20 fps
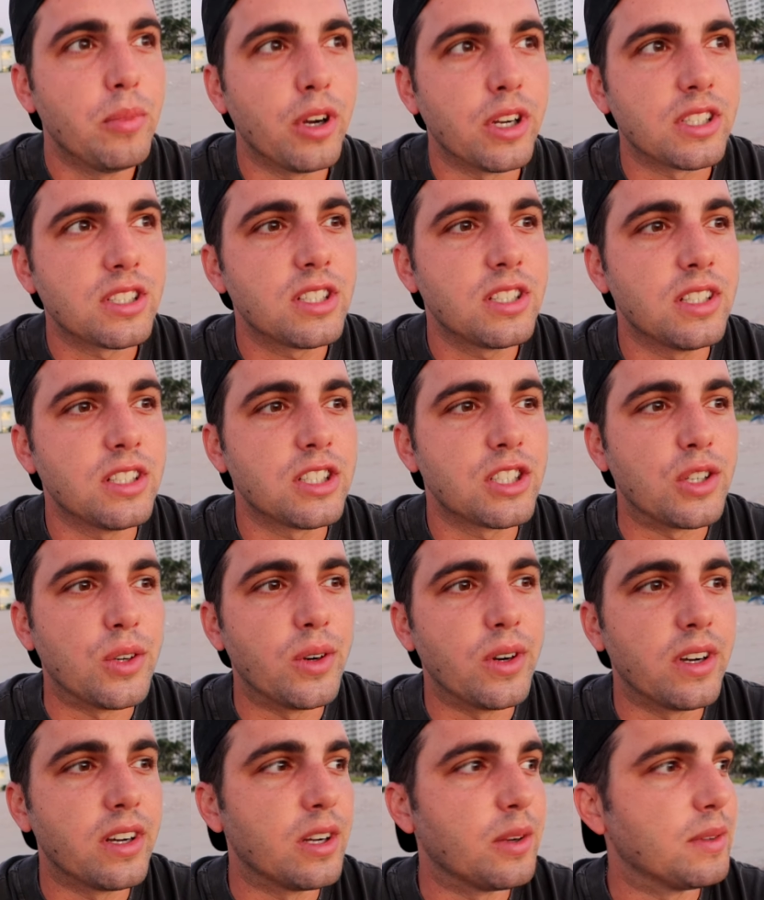brushed to
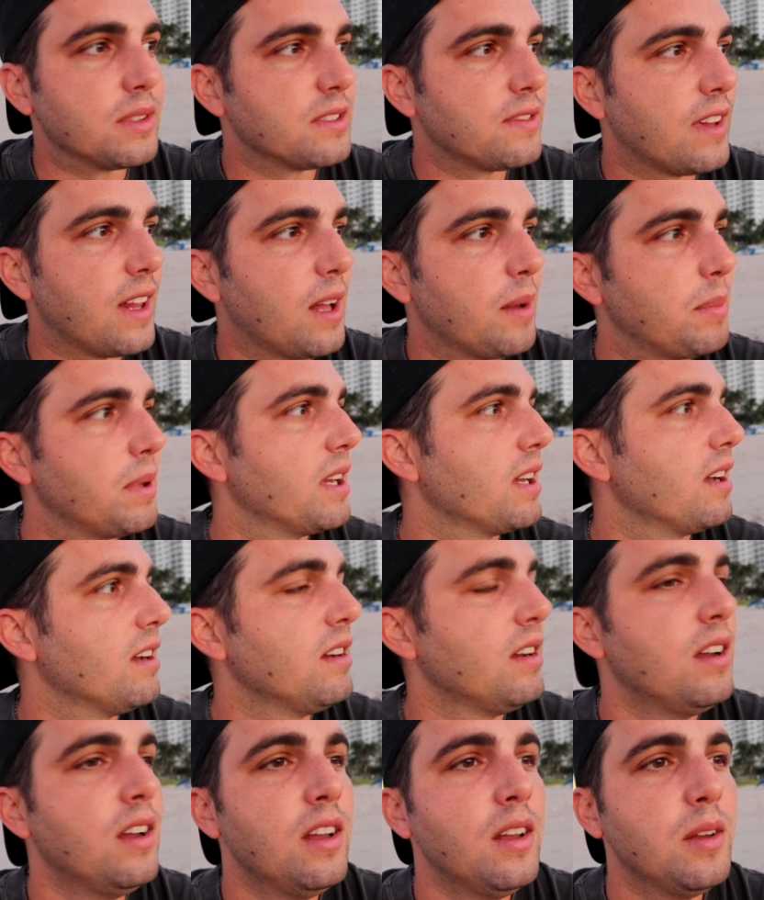shore and it was flopping
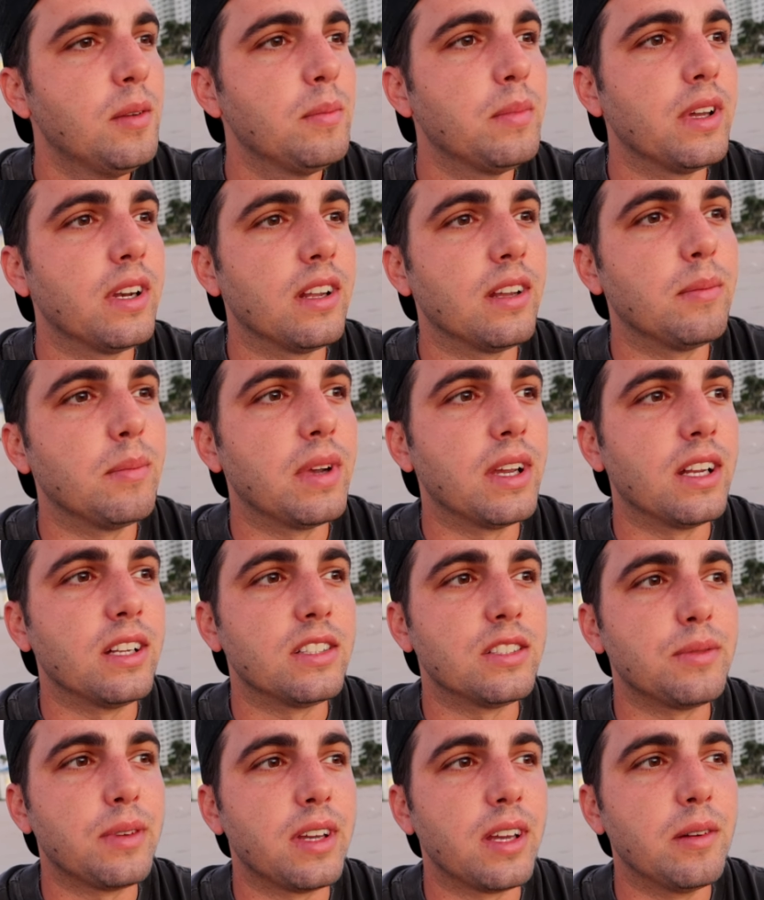but it made
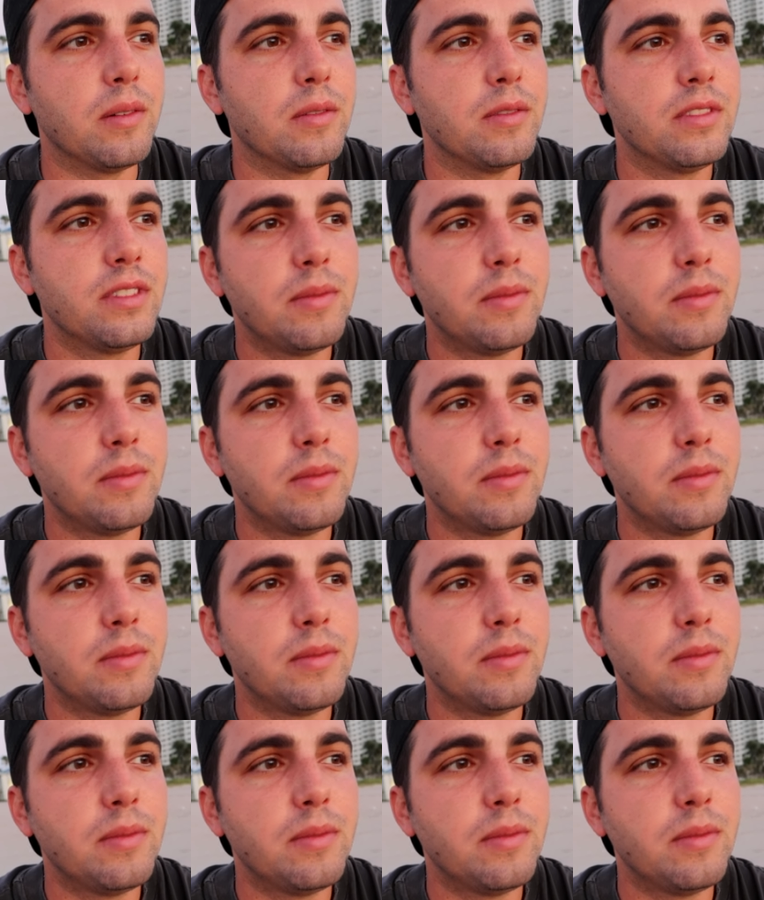its way